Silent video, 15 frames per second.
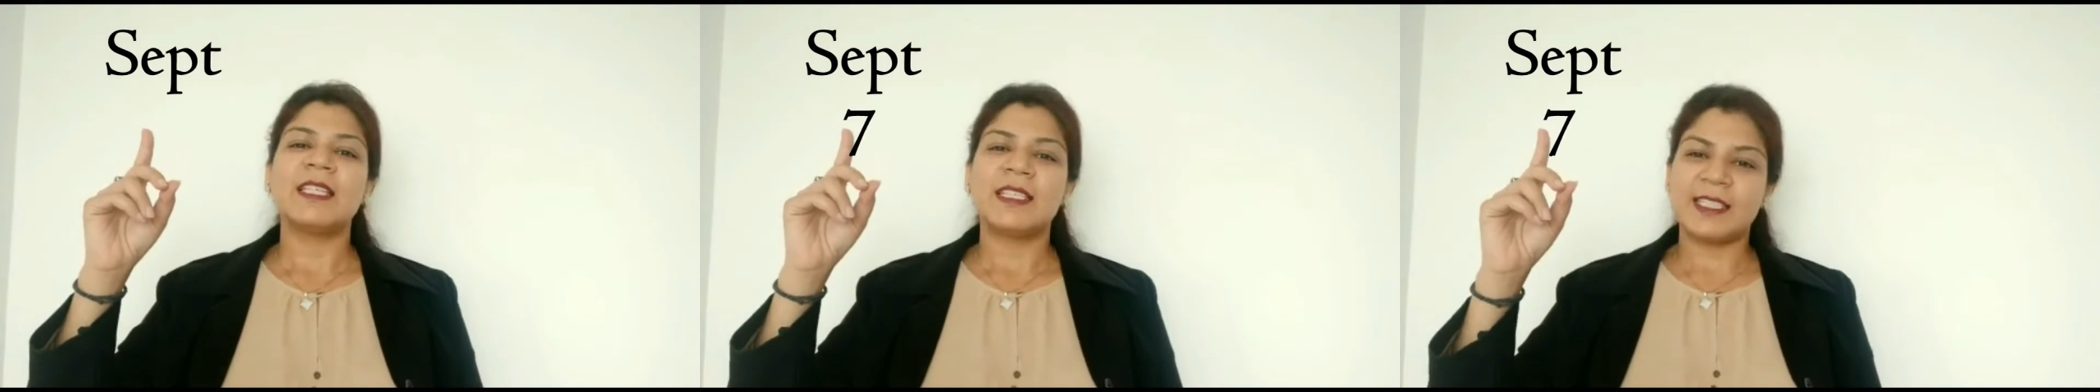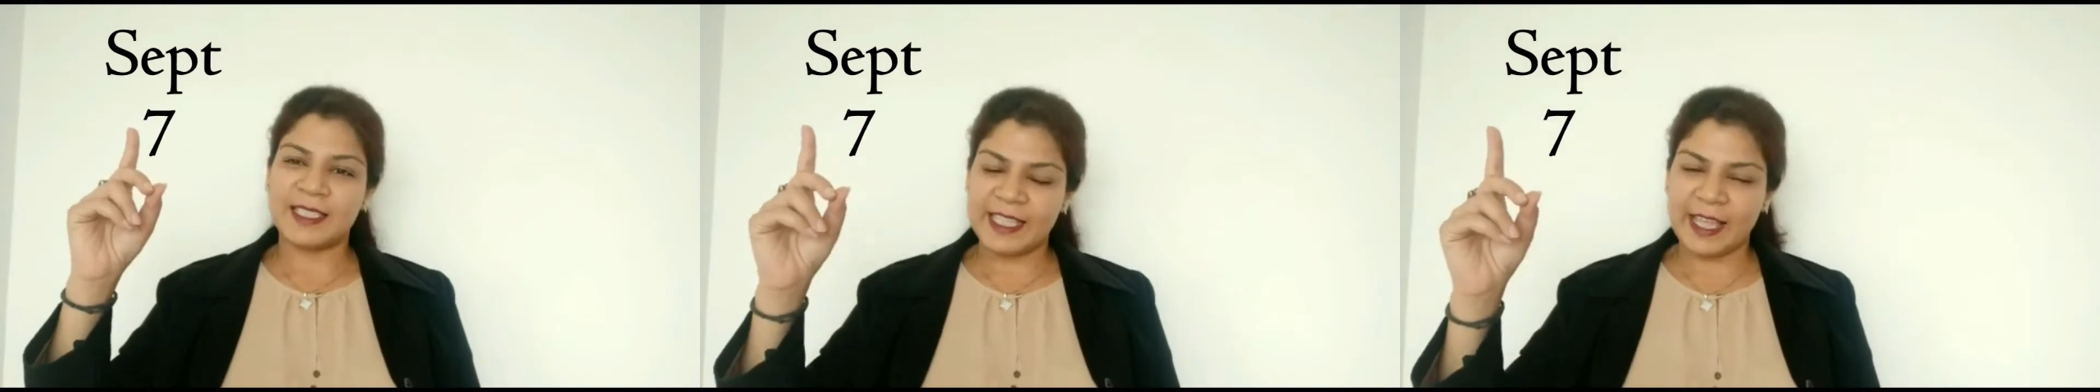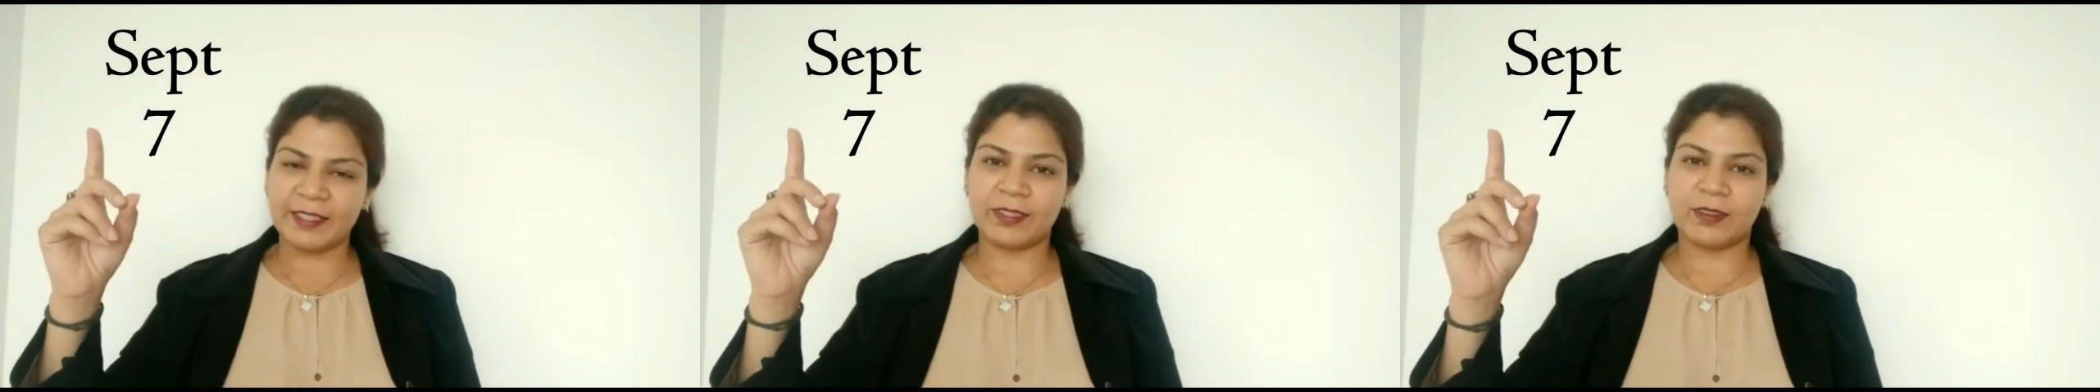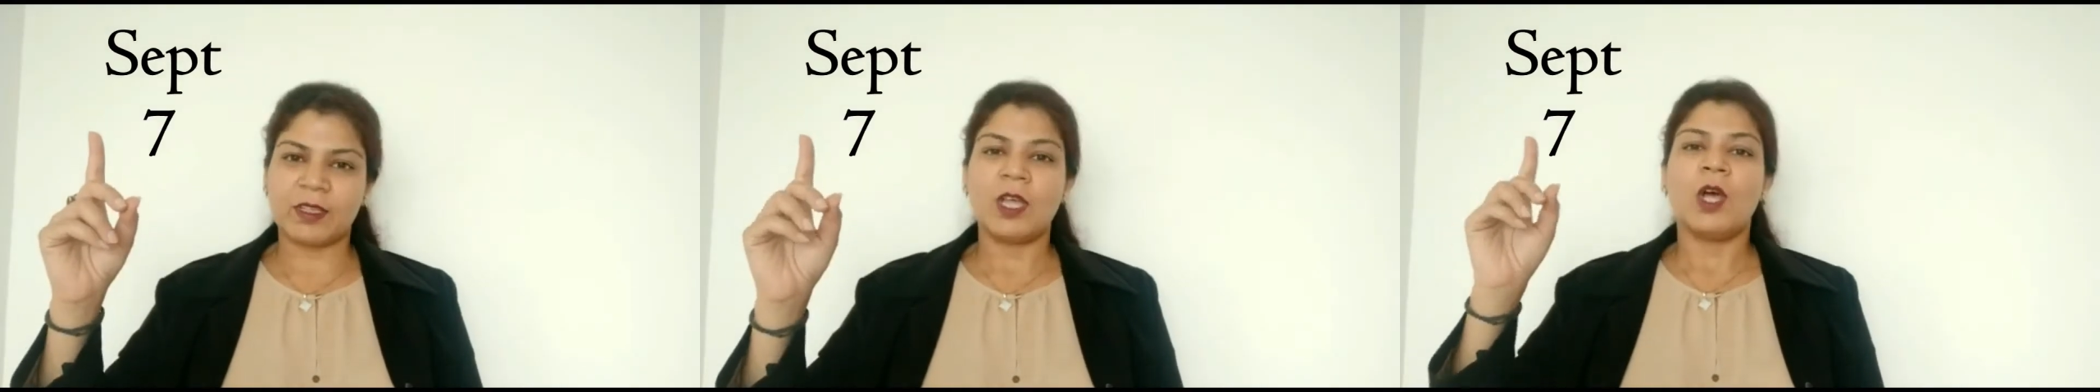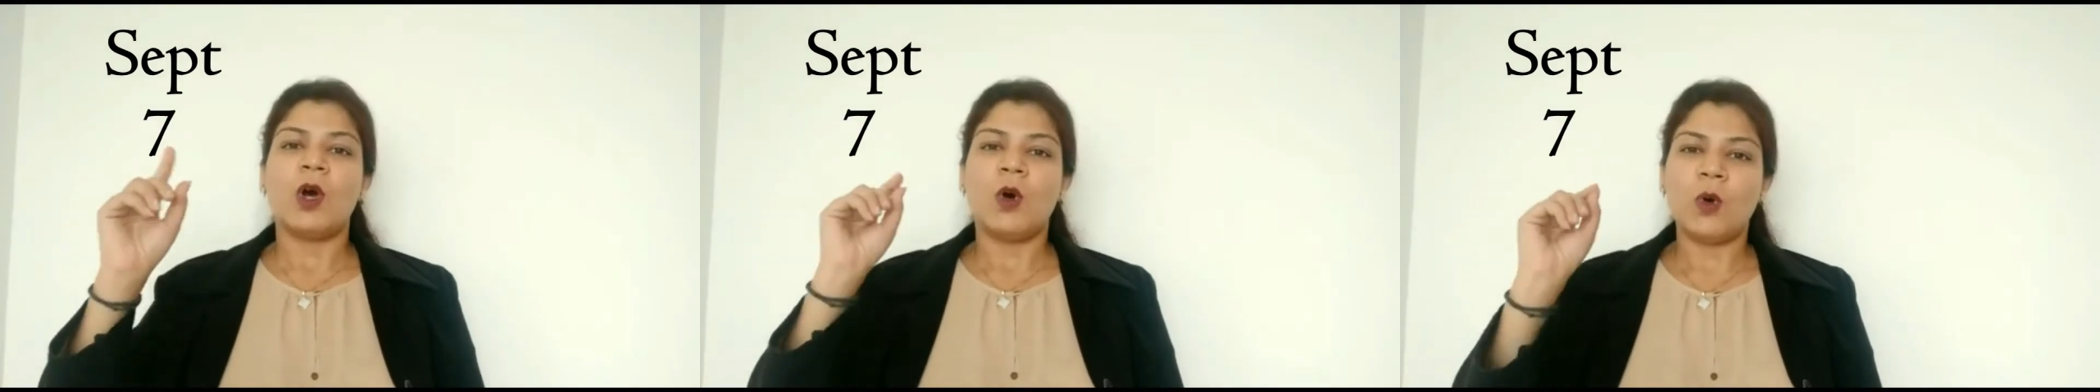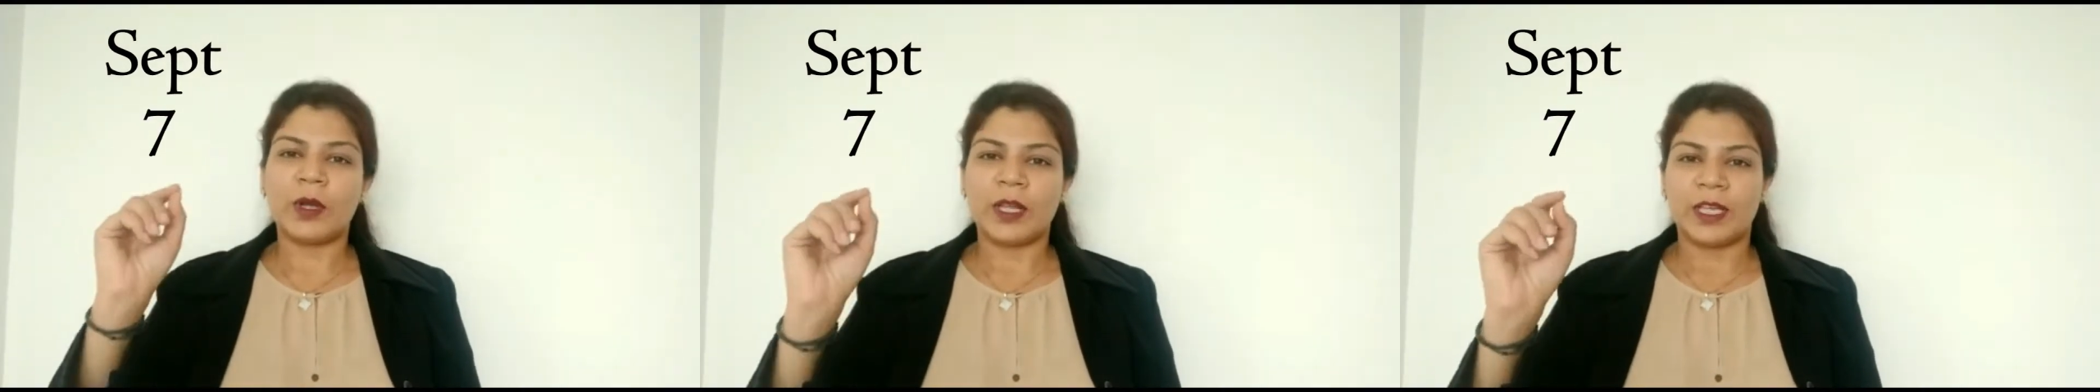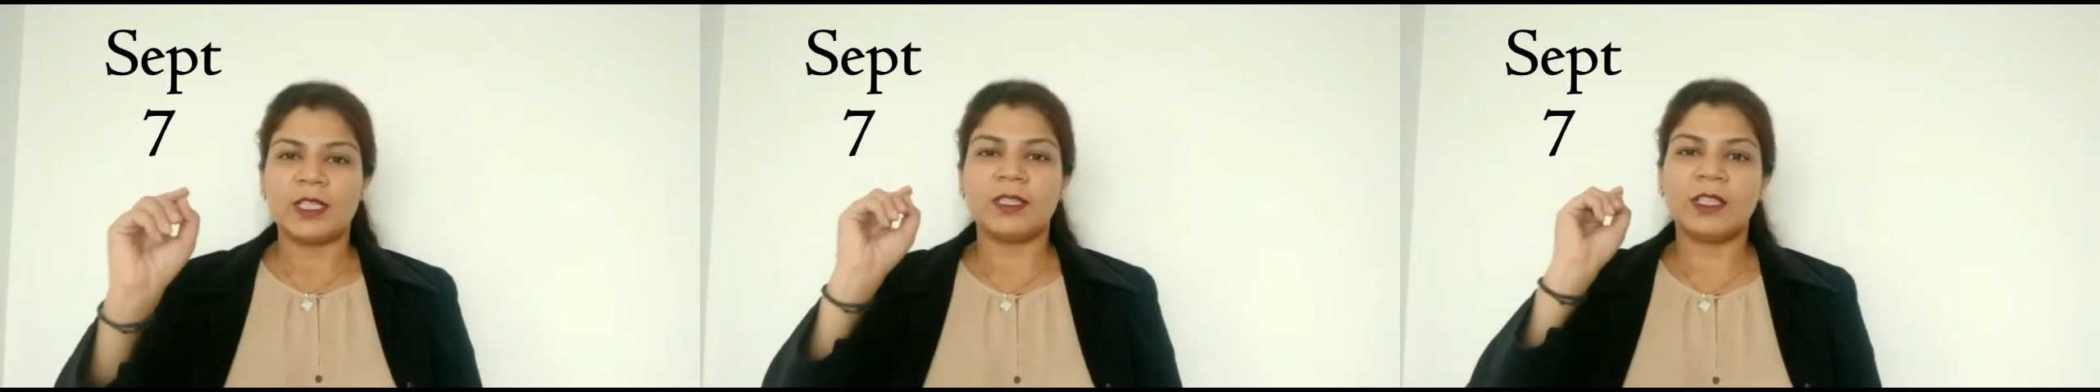Set. Okay.